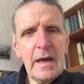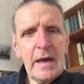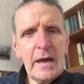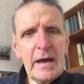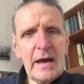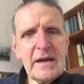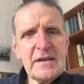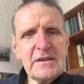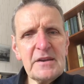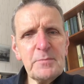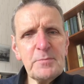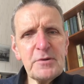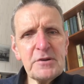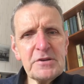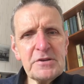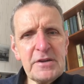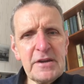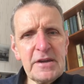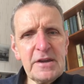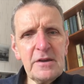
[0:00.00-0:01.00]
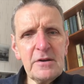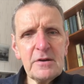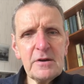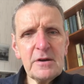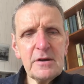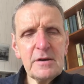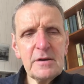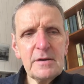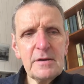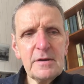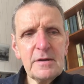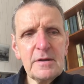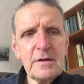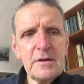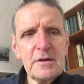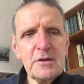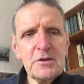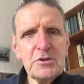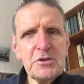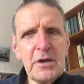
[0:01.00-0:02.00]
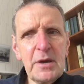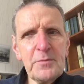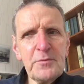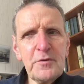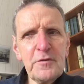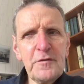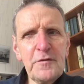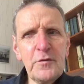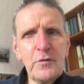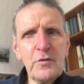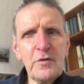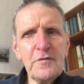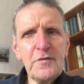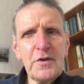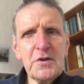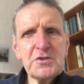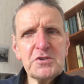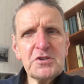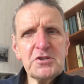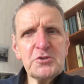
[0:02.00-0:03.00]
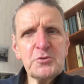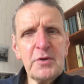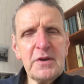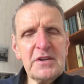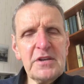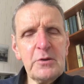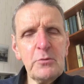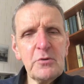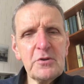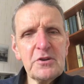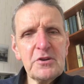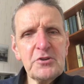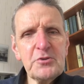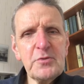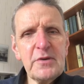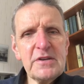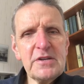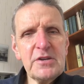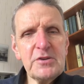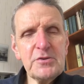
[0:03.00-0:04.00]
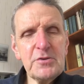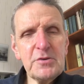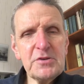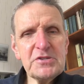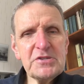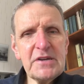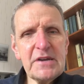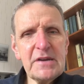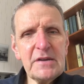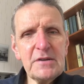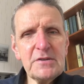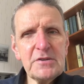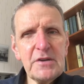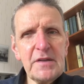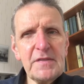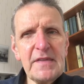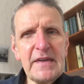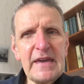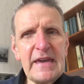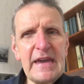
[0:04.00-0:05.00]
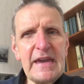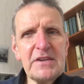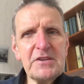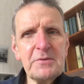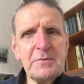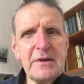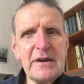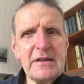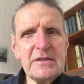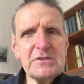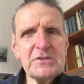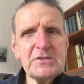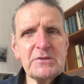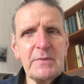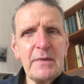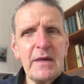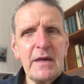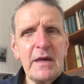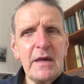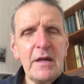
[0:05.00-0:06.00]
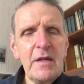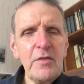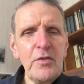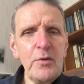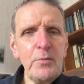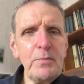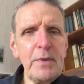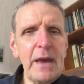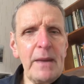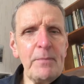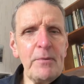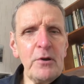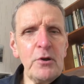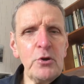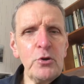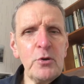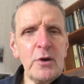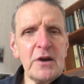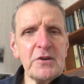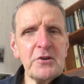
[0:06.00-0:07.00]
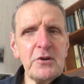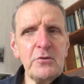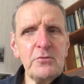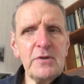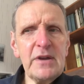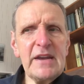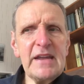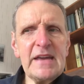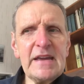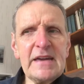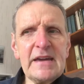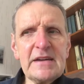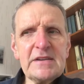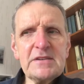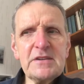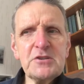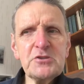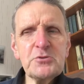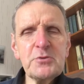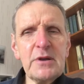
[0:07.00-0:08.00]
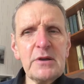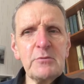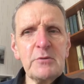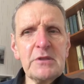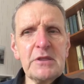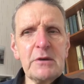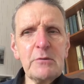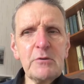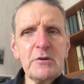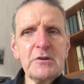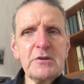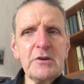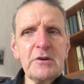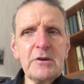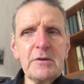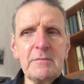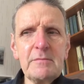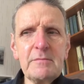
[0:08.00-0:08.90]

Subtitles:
And in particular, chapter 4, verses 21 and 22 singles out the Edomites, the people who had already kicked Israel when they were down.